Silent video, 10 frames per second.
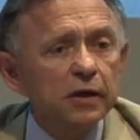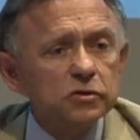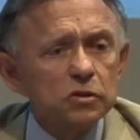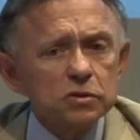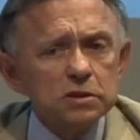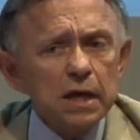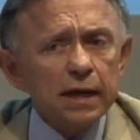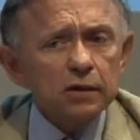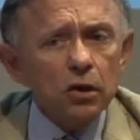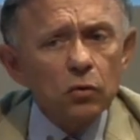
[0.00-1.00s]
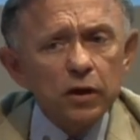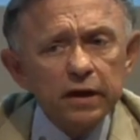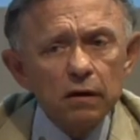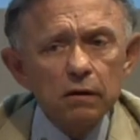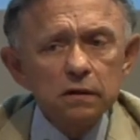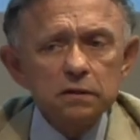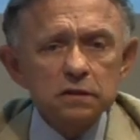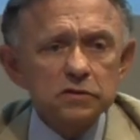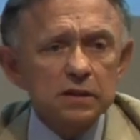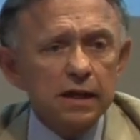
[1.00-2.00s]
So it's not coherent,
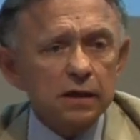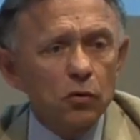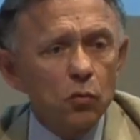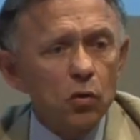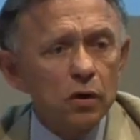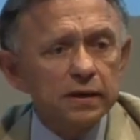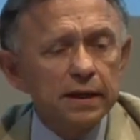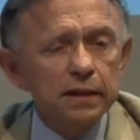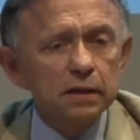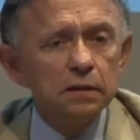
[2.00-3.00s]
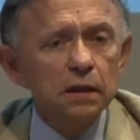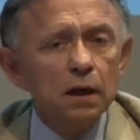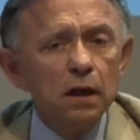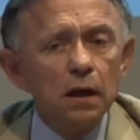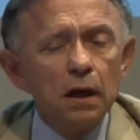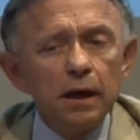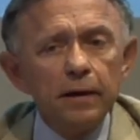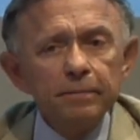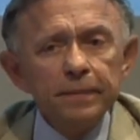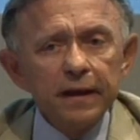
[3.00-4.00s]
it's not coordinated.
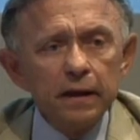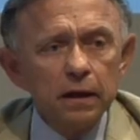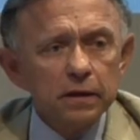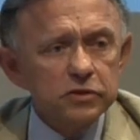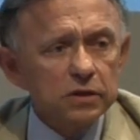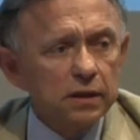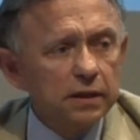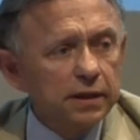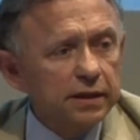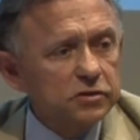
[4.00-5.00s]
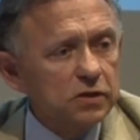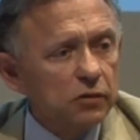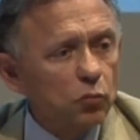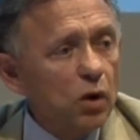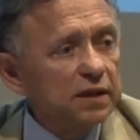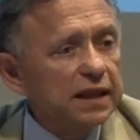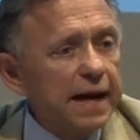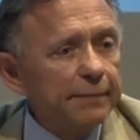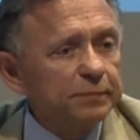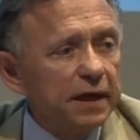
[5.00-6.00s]
Um, it's a, it's a one
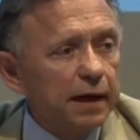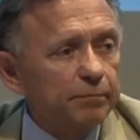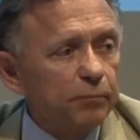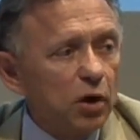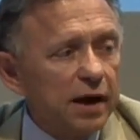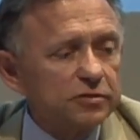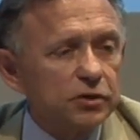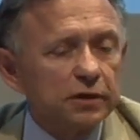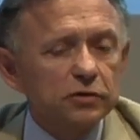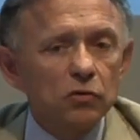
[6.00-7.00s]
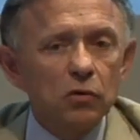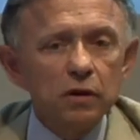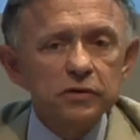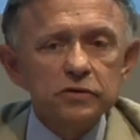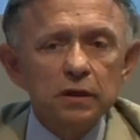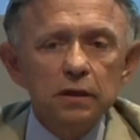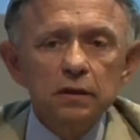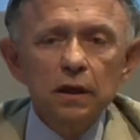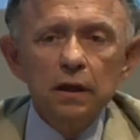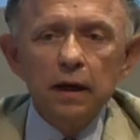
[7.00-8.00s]
laptop project or it's a,
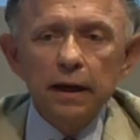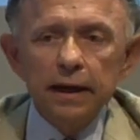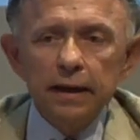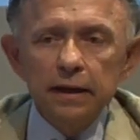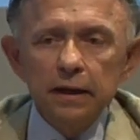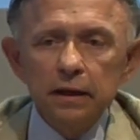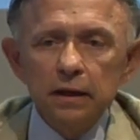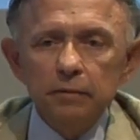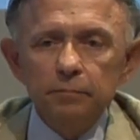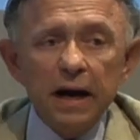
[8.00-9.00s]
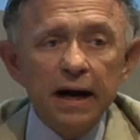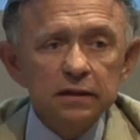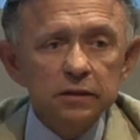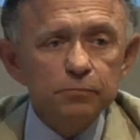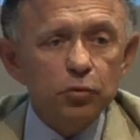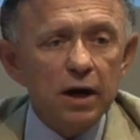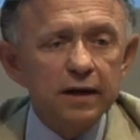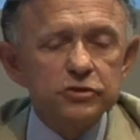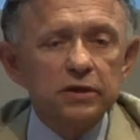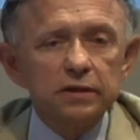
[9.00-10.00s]
a uh, pilot
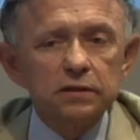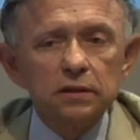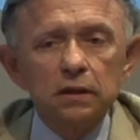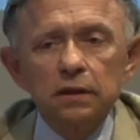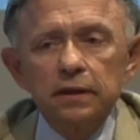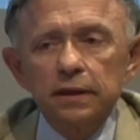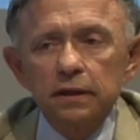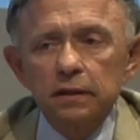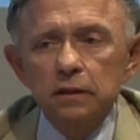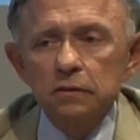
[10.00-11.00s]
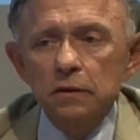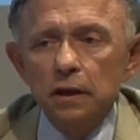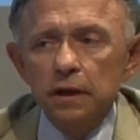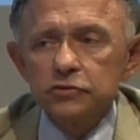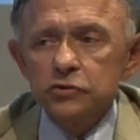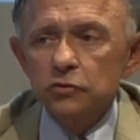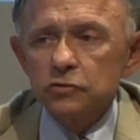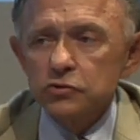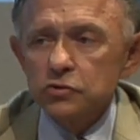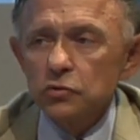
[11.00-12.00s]
project uh, in uh,
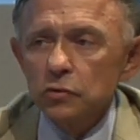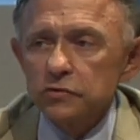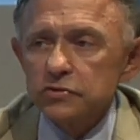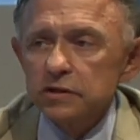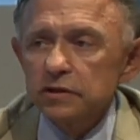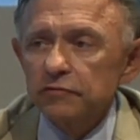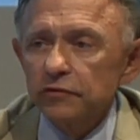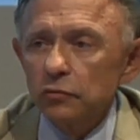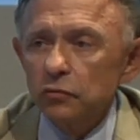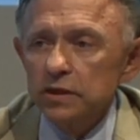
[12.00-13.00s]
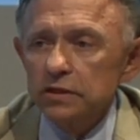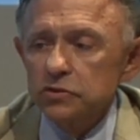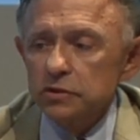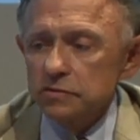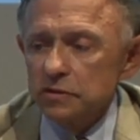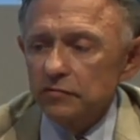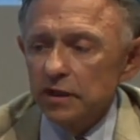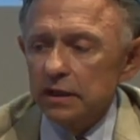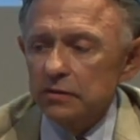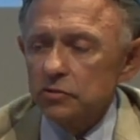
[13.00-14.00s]
certain schools in different regions of the
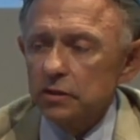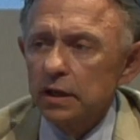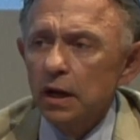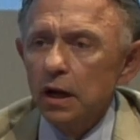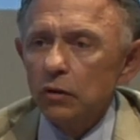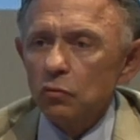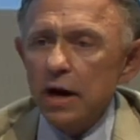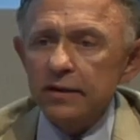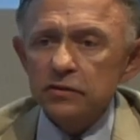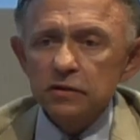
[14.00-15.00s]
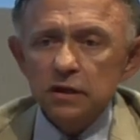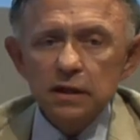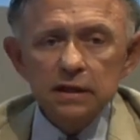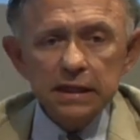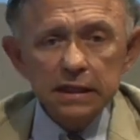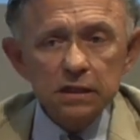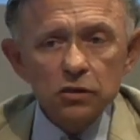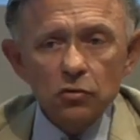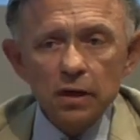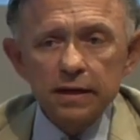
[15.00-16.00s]
country rather than an
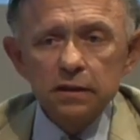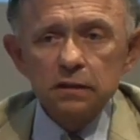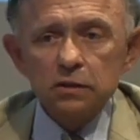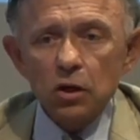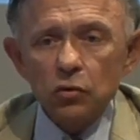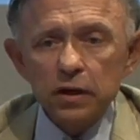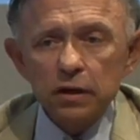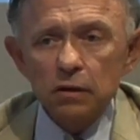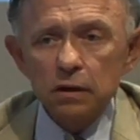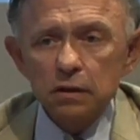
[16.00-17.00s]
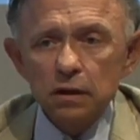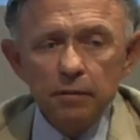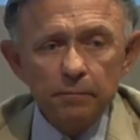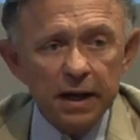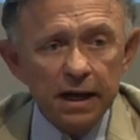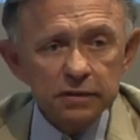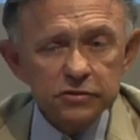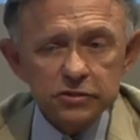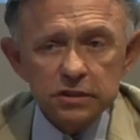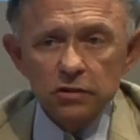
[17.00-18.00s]
integrated, coherent
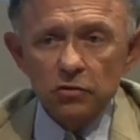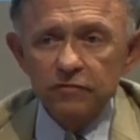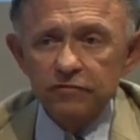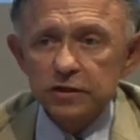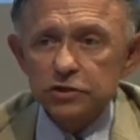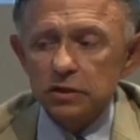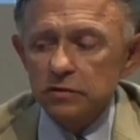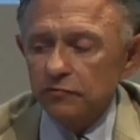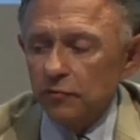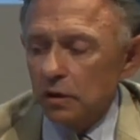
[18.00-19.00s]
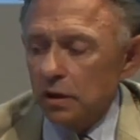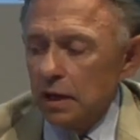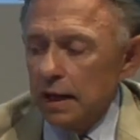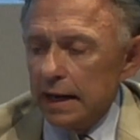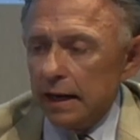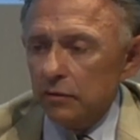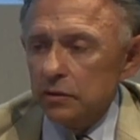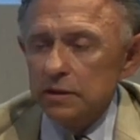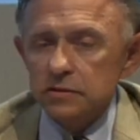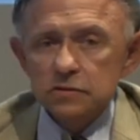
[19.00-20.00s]
policy or vision for how
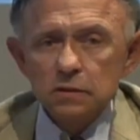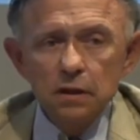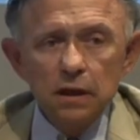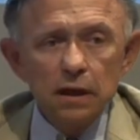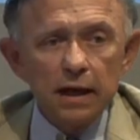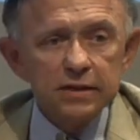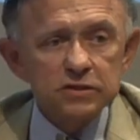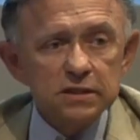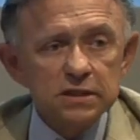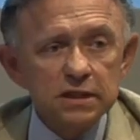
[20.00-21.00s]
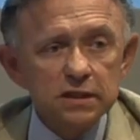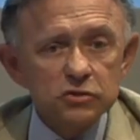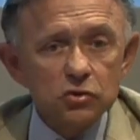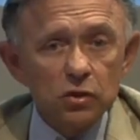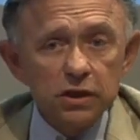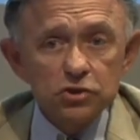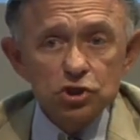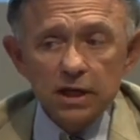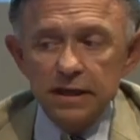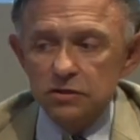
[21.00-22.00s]
it is ICT is going to
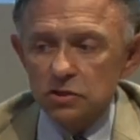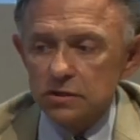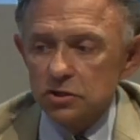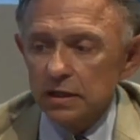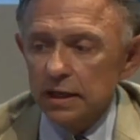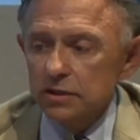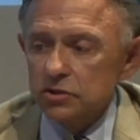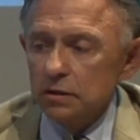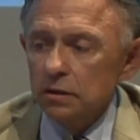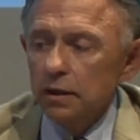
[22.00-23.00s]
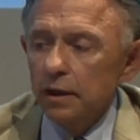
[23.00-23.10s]
change education.